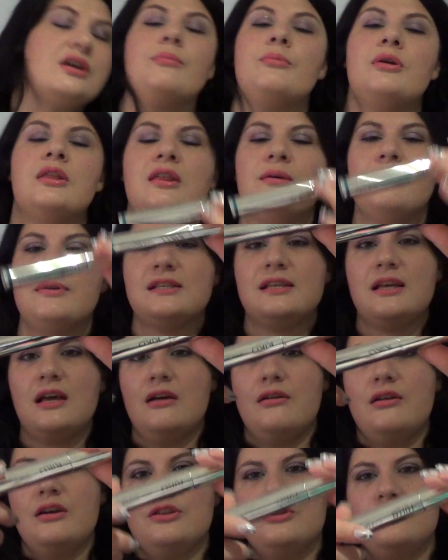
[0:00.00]
I mean, the
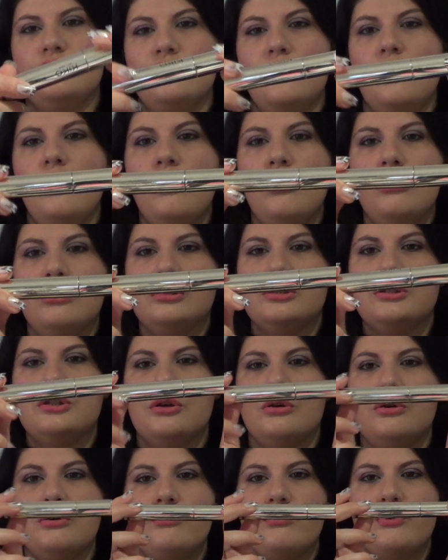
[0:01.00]
mascara is
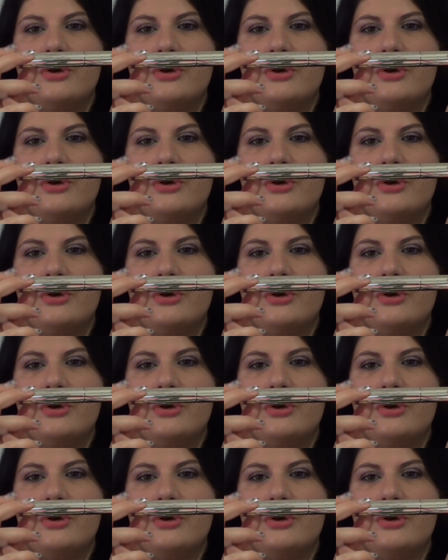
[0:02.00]
also